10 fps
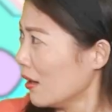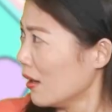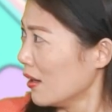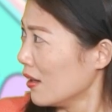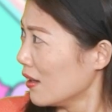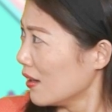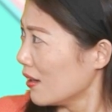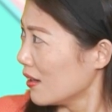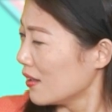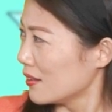
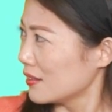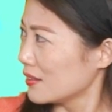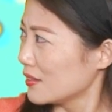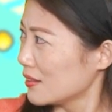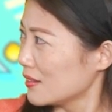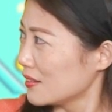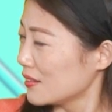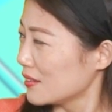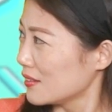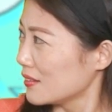
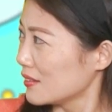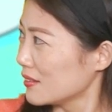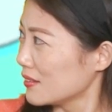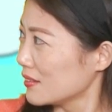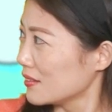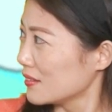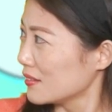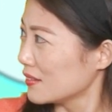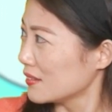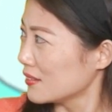
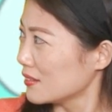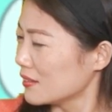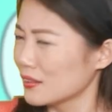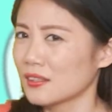(silent)